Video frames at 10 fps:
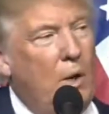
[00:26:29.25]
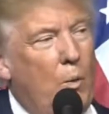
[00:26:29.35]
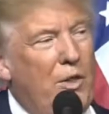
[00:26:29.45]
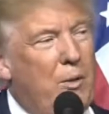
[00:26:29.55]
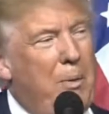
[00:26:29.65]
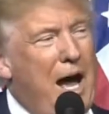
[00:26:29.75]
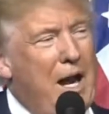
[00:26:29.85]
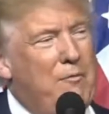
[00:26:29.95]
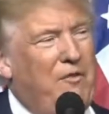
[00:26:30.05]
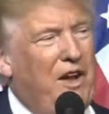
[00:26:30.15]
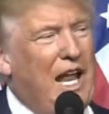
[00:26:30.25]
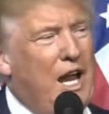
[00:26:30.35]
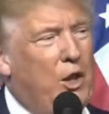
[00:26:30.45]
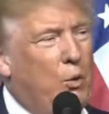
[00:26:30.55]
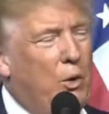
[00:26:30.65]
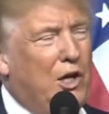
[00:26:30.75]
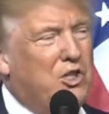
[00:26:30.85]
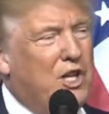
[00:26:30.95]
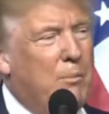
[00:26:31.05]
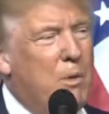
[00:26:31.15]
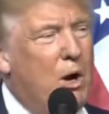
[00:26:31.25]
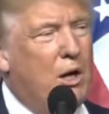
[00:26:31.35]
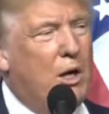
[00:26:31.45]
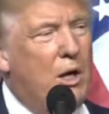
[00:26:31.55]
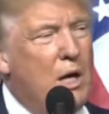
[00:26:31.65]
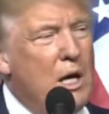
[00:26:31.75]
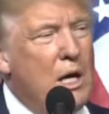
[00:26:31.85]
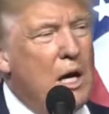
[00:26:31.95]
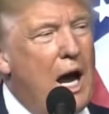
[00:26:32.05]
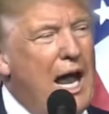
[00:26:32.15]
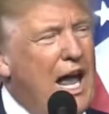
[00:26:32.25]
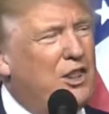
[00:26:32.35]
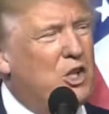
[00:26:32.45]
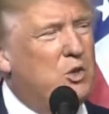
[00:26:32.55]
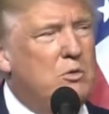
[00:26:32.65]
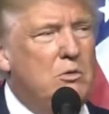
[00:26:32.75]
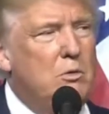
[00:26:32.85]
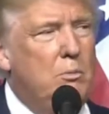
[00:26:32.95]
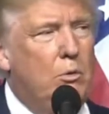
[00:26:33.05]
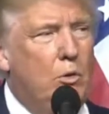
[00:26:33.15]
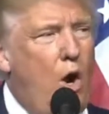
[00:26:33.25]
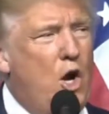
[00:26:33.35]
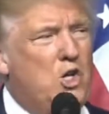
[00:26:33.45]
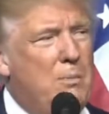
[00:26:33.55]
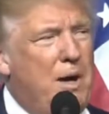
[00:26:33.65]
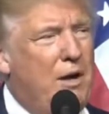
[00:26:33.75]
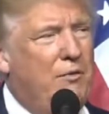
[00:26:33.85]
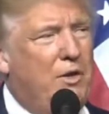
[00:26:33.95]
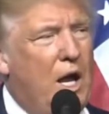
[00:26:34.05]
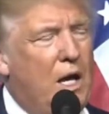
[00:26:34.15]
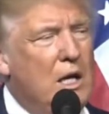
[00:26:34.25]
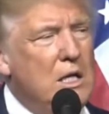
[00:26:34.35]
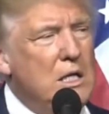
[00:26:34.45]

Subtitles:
When the bottom fell out of the real estate market, I had this large amount of debt,